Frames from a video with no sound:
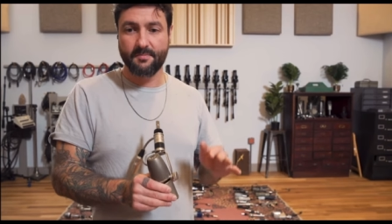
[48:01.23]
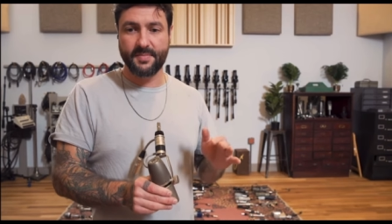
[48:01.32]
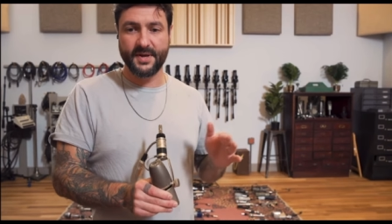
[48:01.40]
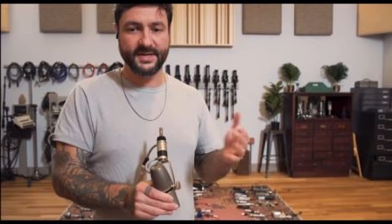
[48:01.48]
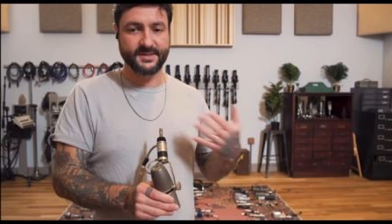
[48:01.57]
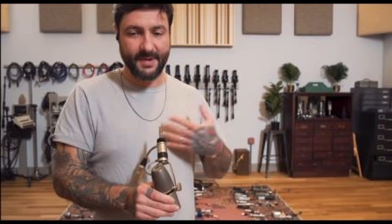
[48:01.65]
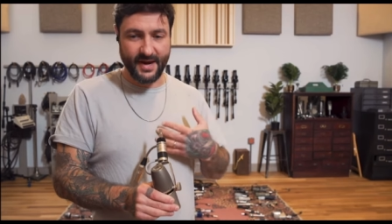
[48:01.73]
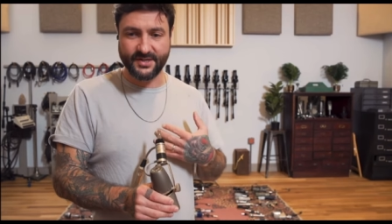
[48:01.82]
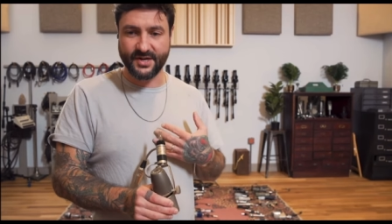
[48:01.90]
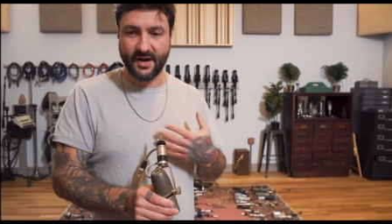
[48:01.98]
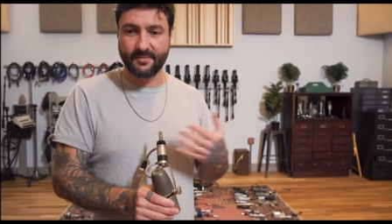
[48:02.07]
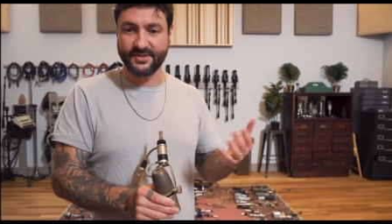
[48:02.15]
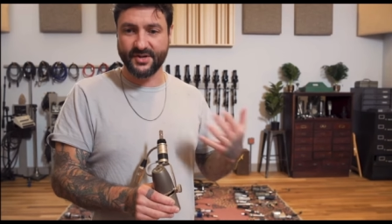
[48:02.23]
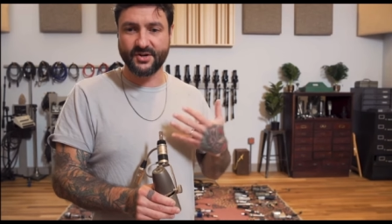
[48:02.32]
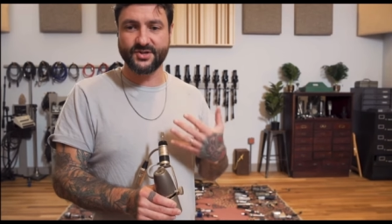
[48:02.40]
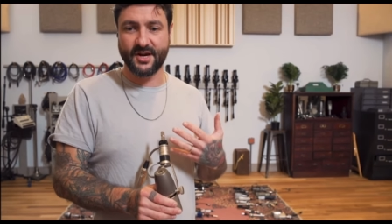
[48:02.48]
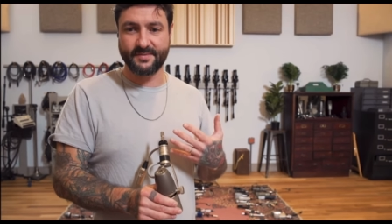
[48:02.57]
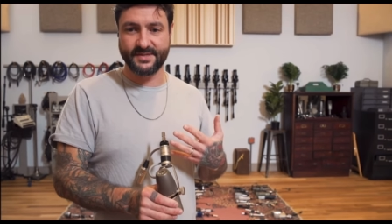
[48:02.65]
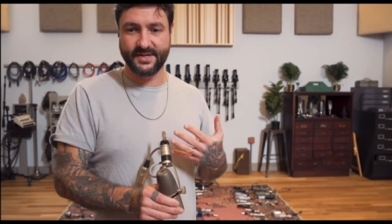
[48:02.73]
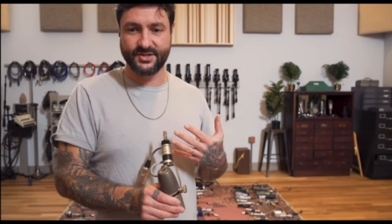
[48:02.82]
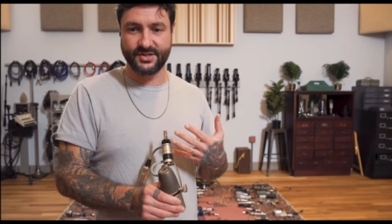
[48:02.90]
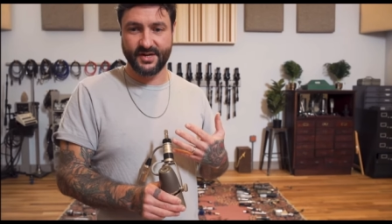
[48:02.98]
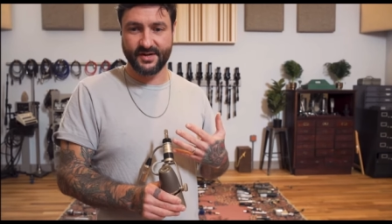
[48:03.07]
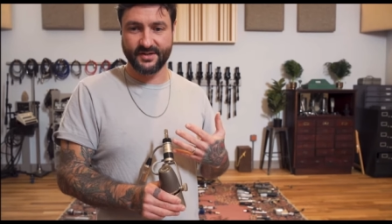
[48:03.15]
but it's my job, it's our job as
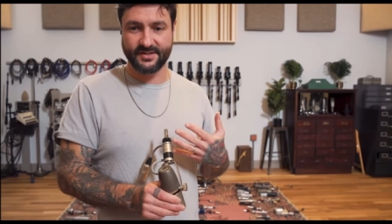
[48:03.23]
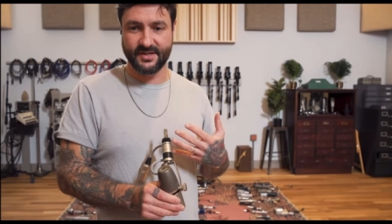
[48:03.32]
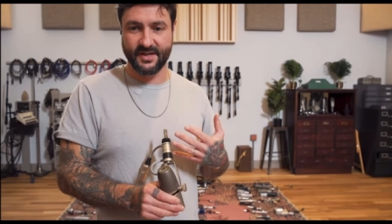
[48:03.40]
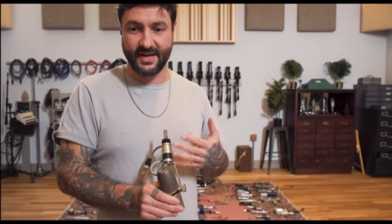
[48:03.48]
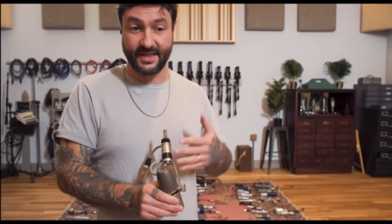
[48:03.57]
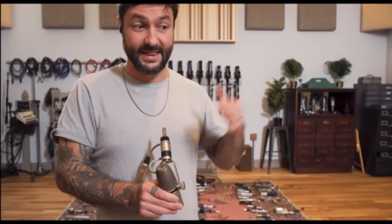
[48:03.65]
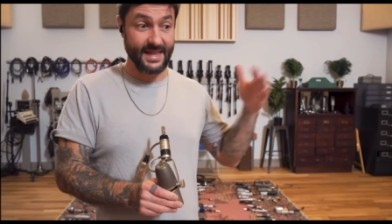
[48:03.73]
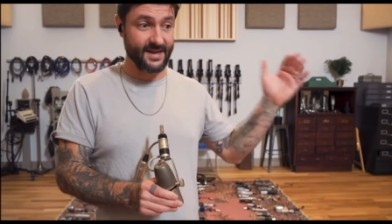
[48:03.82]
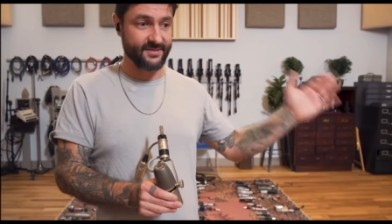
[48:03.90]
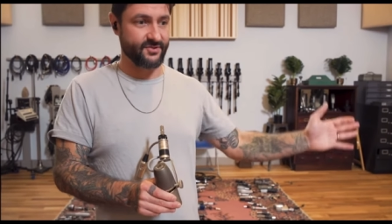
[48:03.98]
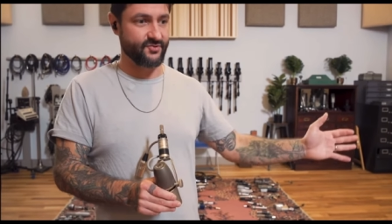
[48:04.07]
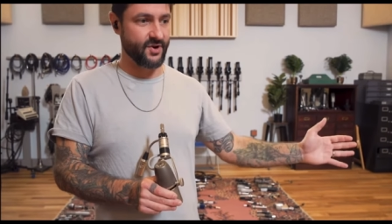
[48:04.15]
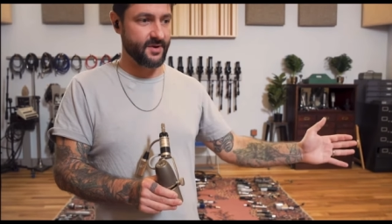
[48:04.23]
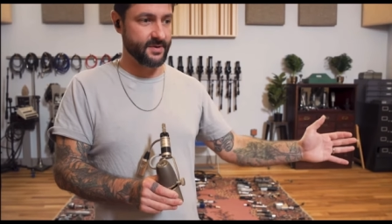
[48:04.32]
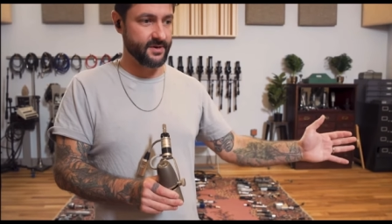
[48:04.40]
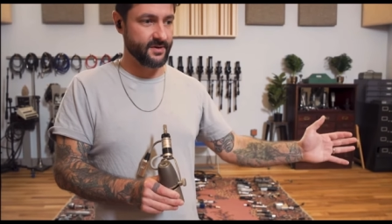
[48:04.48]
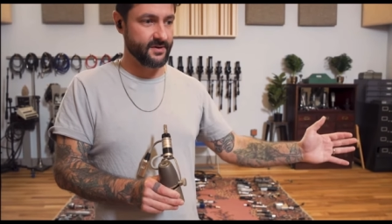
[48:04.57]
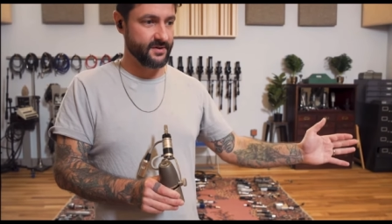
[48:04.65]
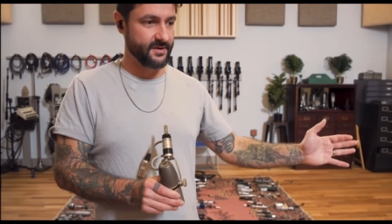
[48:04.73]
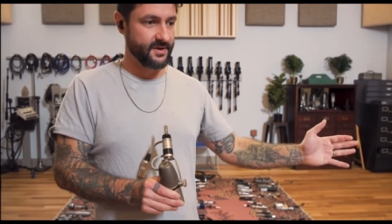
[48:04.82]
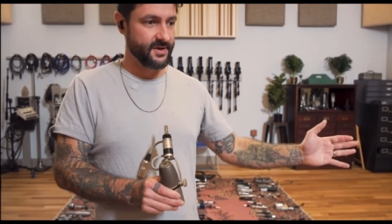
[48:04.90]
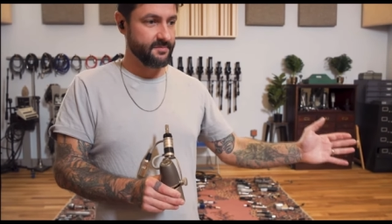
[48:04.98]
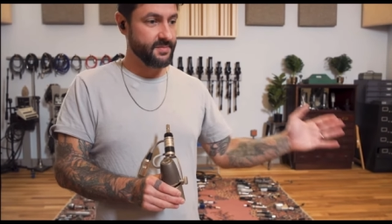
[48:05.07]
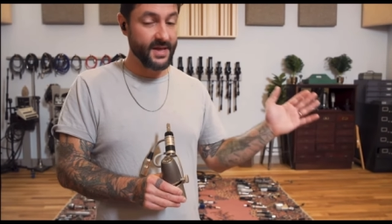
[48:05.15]
engineers to like let the drummer
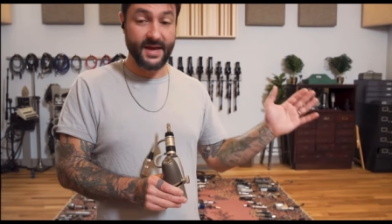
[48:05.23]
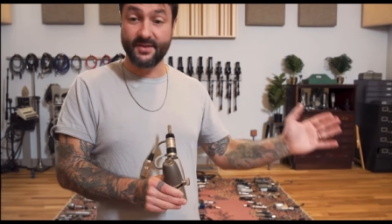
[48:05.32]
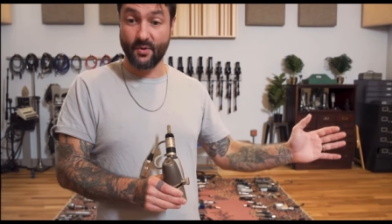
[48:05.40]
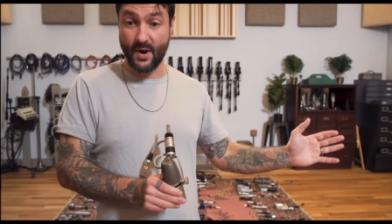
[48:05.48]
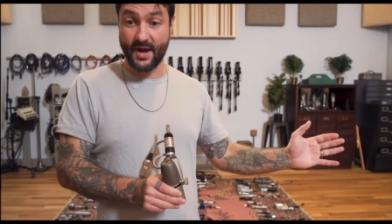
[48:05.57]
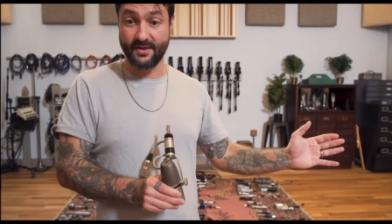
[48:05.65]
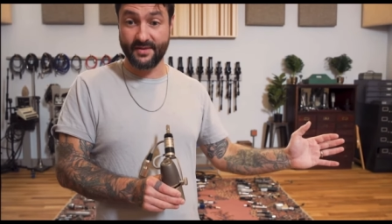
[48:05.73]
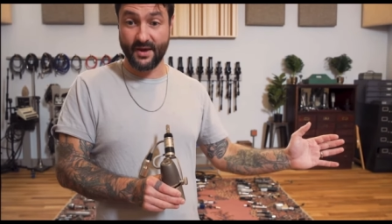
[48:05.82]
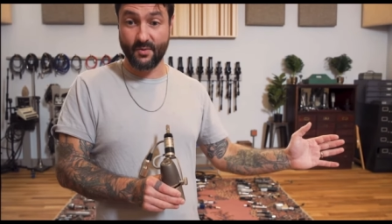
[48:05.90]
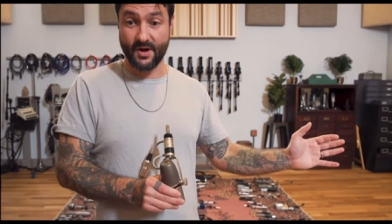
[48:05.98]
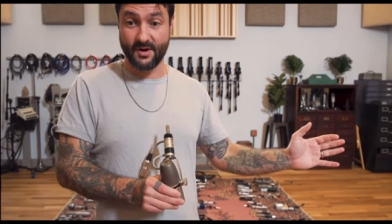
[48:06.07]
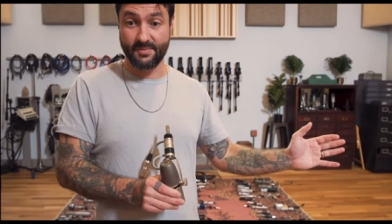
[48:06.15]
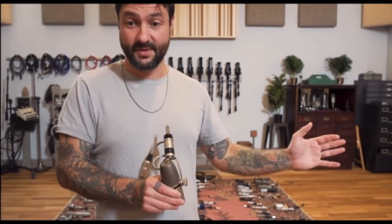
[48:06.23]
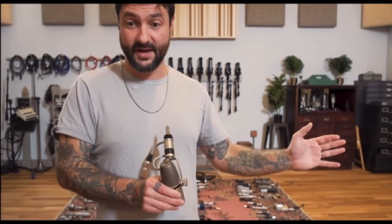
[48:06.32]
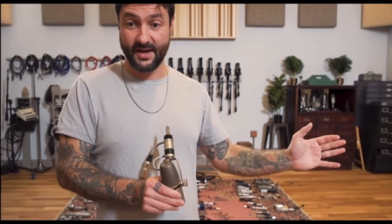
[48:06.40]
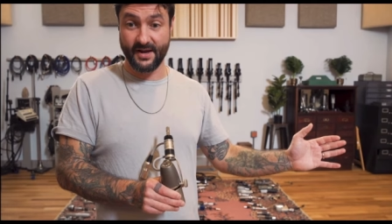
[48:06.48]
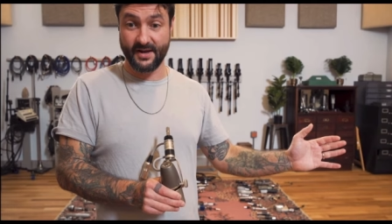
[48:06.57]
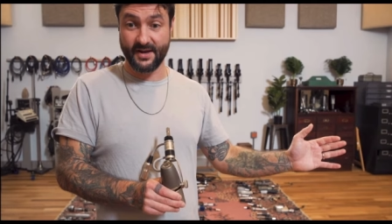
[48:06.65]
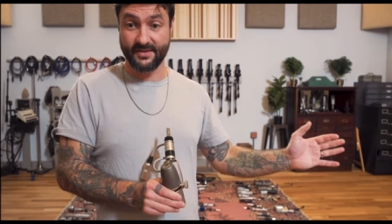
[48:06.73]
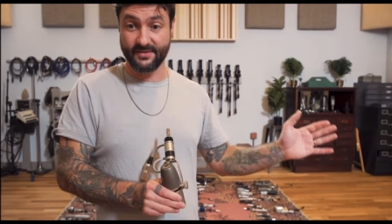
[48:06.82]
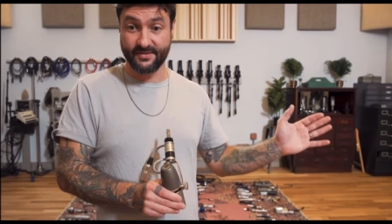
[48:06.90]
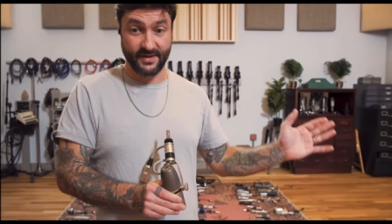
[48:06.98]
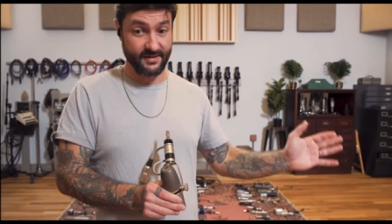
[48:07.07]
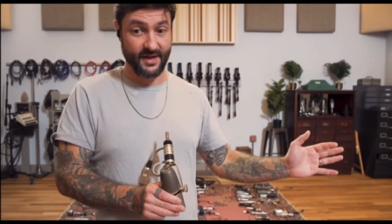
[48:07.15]
play the way they want to play and the
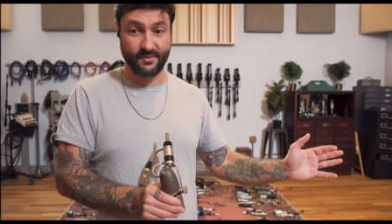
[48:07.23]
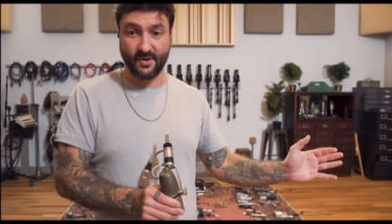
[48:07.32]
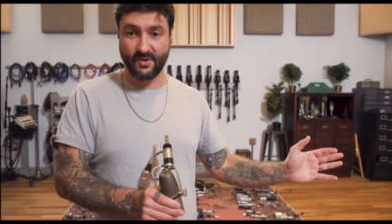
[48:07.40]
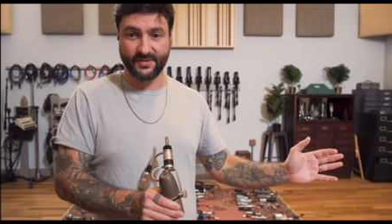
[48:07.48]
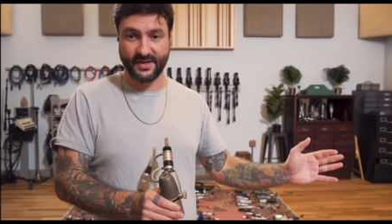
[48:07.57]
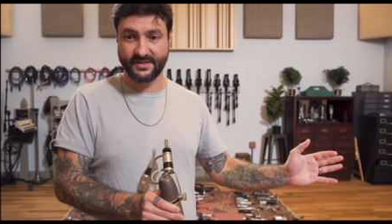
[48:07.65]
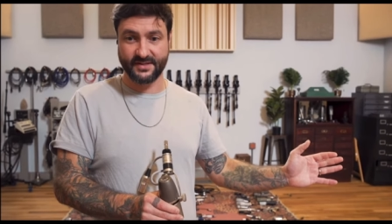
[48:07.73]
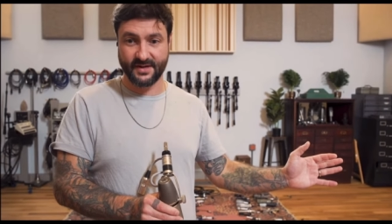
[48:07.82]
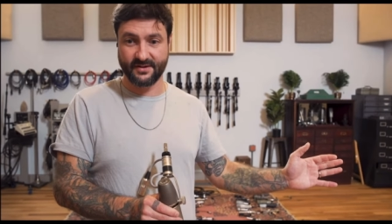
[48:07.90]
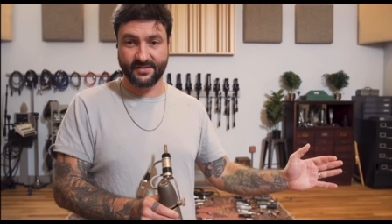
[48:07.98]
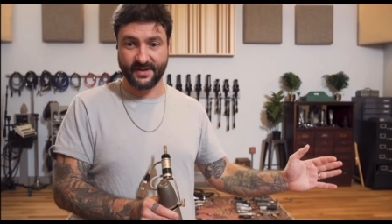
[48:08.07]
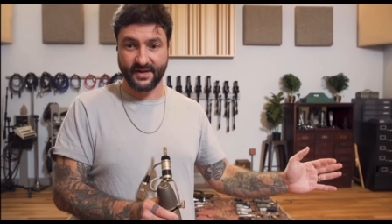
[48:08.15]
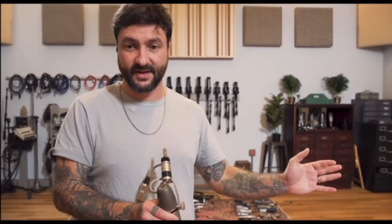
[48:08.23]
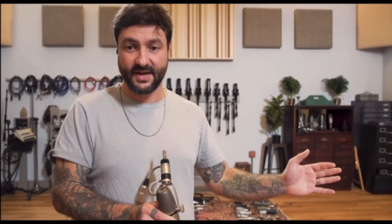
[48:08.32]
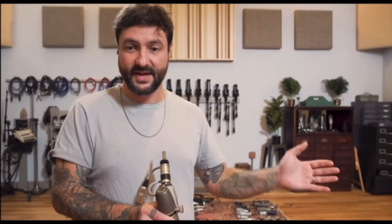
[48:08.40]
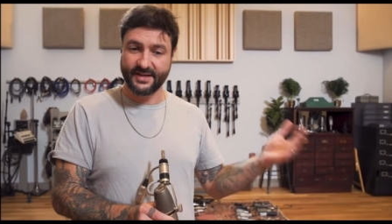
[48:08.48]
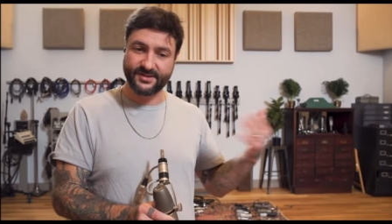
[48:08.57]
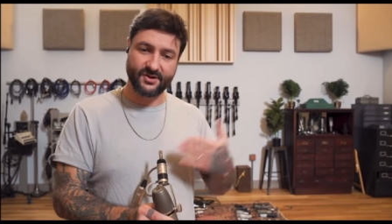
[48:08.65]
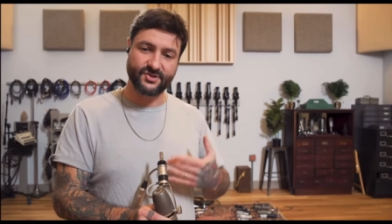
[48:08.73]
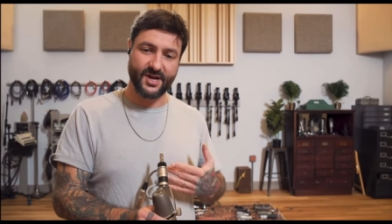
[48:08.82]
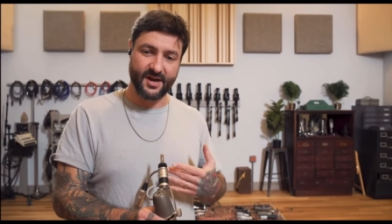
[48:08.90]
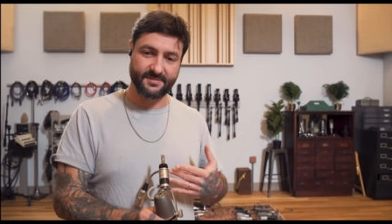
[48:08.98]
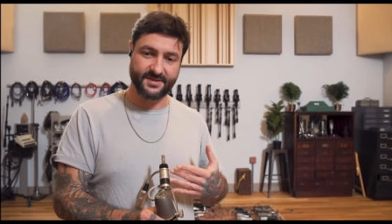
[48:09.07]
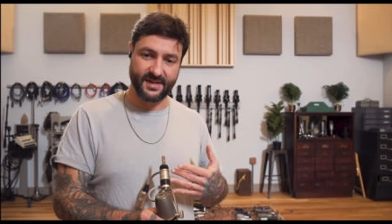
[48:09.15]
thing they wrote, that's their thing. It's our
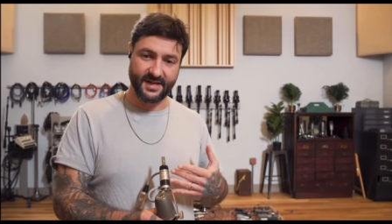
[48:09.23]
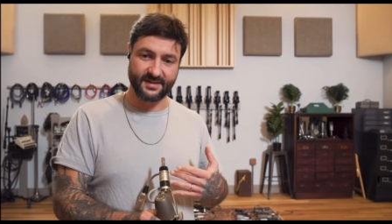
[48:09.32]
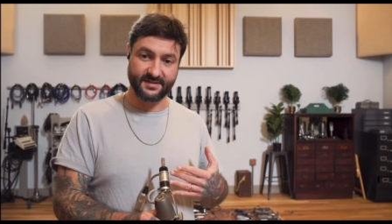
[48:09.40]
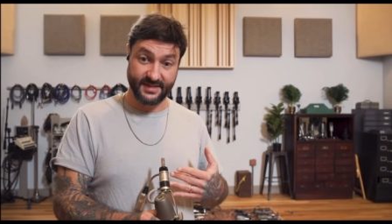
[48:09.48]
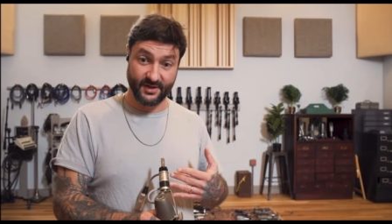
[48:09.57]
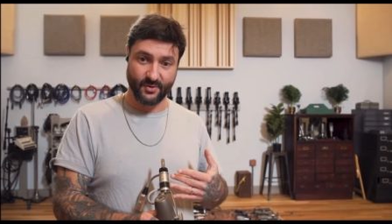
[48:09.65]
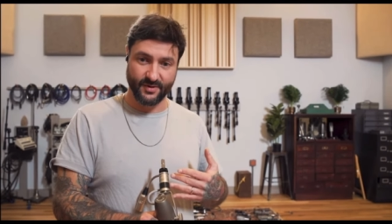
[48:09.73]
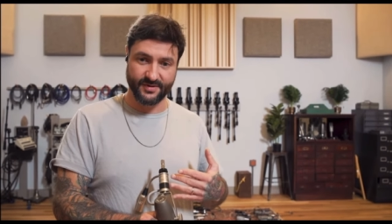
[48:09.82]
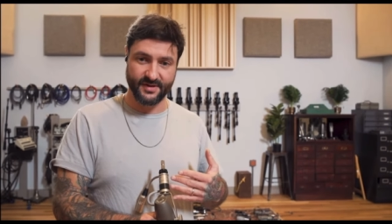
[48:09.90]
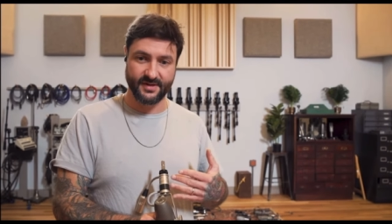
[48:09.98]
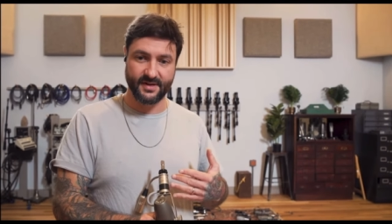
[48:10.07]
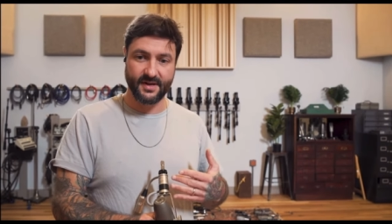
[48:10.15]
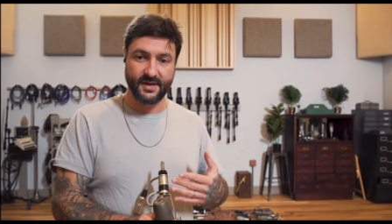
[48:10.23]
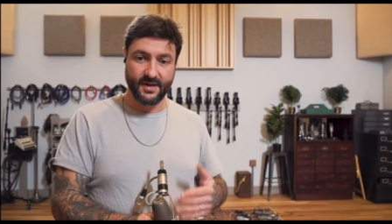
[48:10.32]
job to like deal with it.